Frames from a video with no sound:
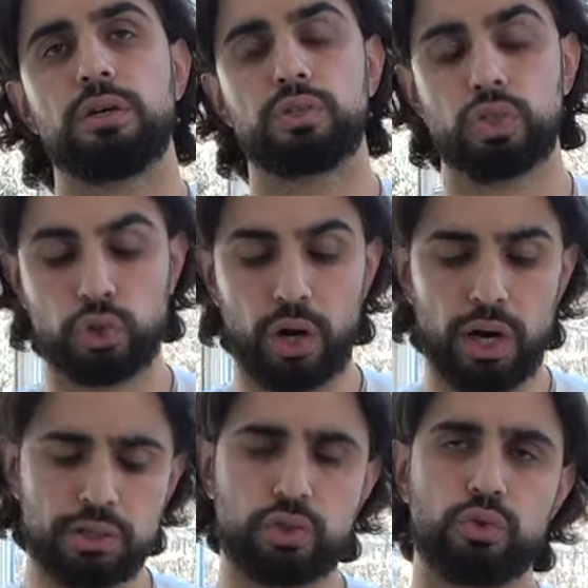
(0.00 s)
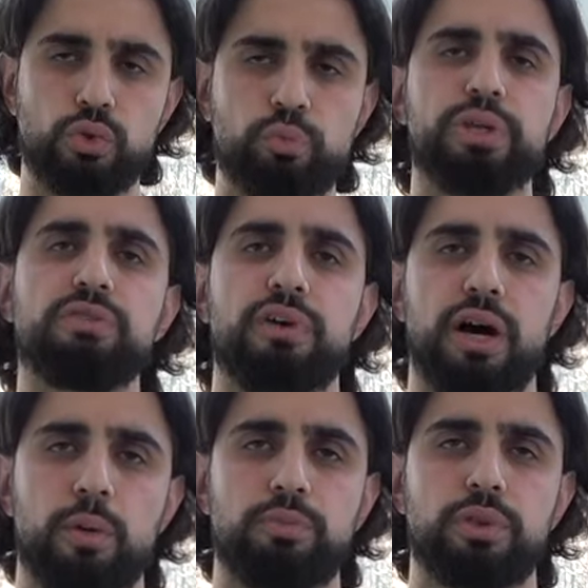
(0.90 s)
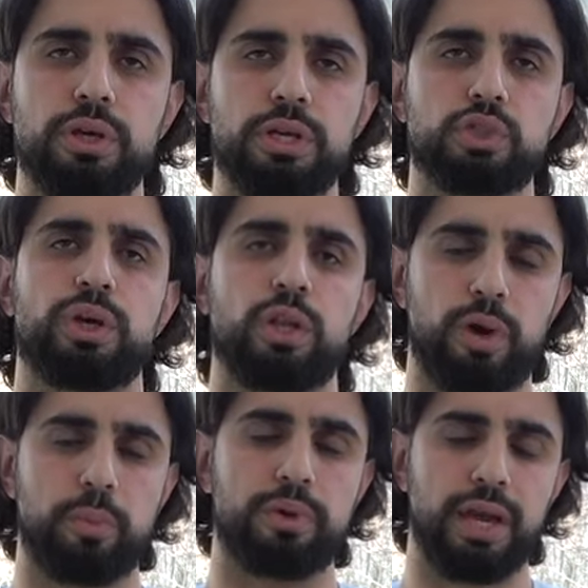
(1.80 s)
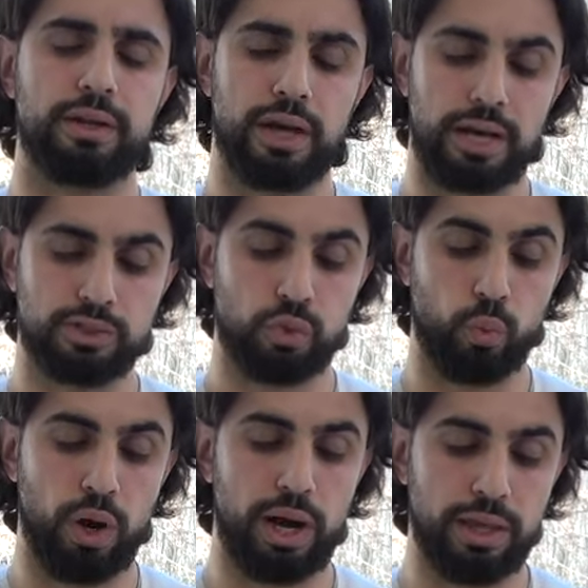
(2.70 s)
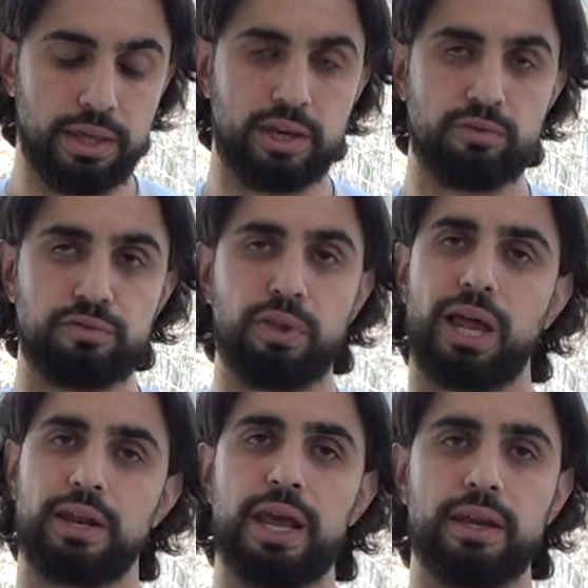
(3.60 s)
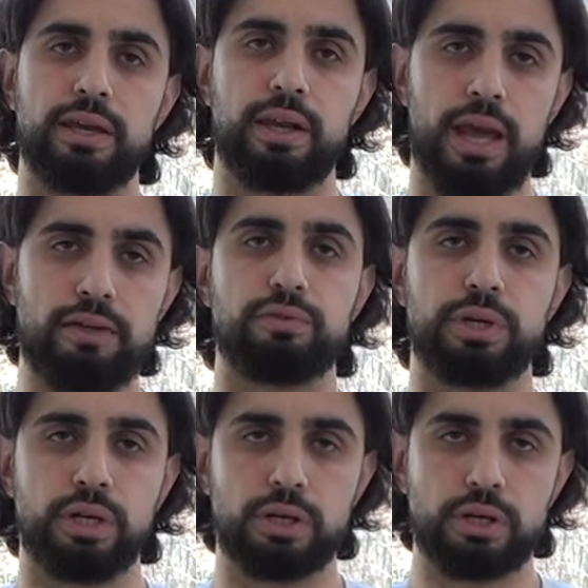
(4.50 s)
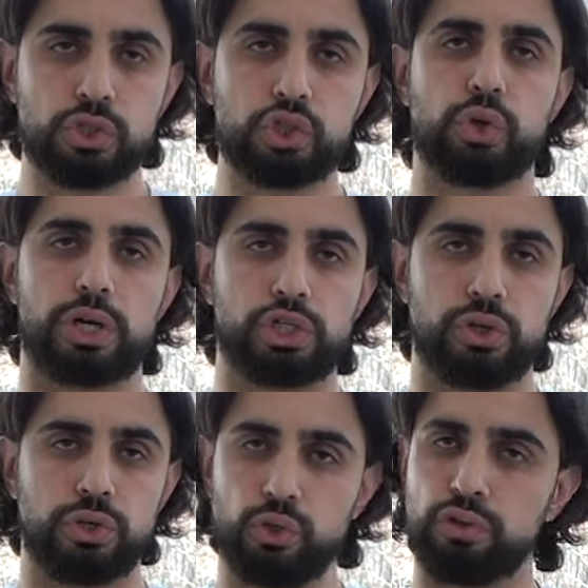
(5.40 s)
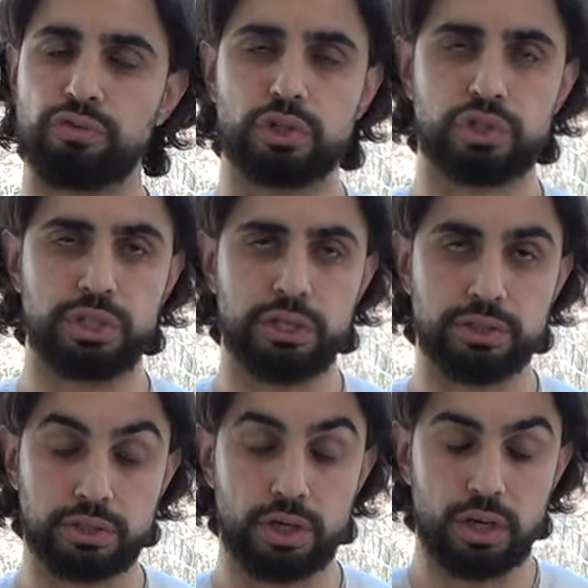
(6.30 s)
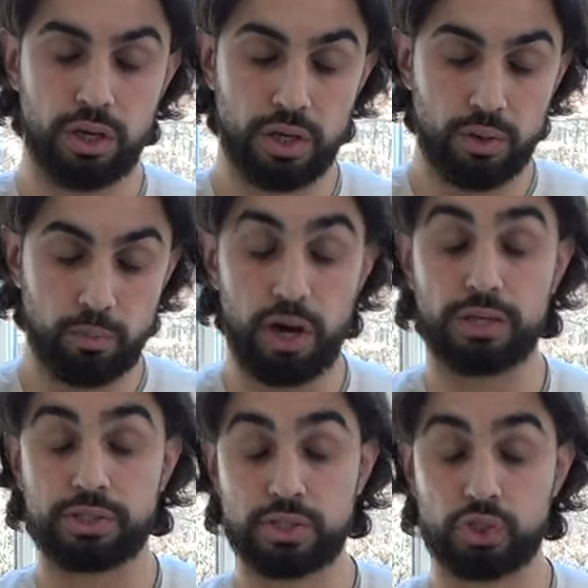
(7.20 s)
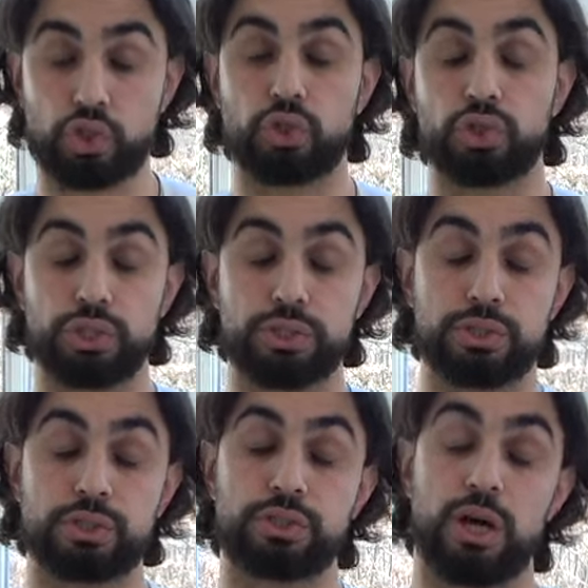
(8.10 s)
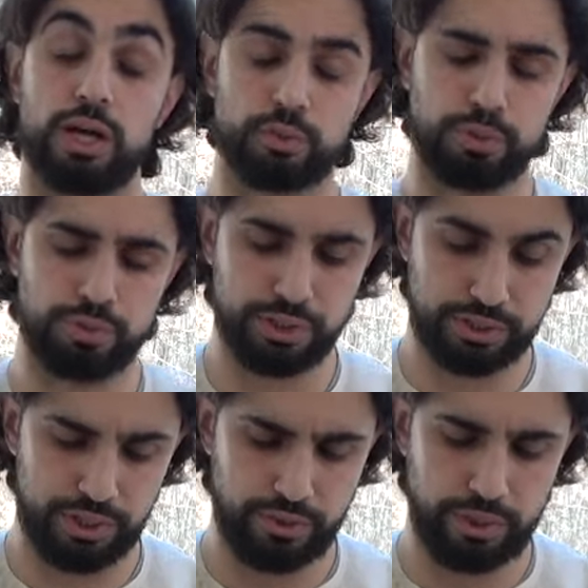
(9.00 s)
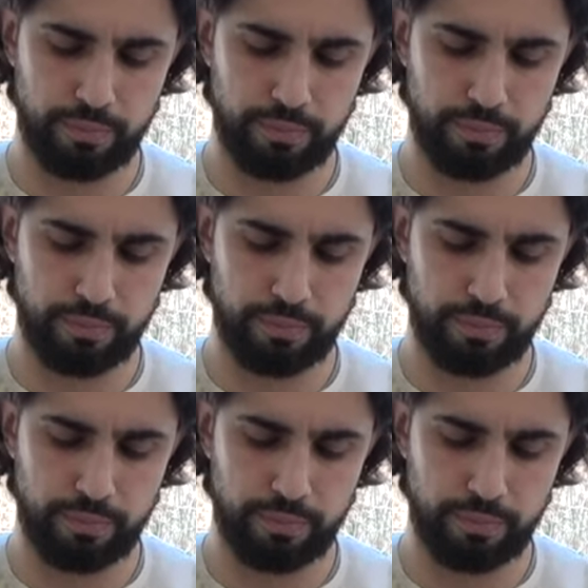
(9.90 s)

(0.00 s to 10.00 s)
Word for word: to try to beef up the Israeli propaganda as to why they can flatten any and every structure universities mosques churches hospitals etc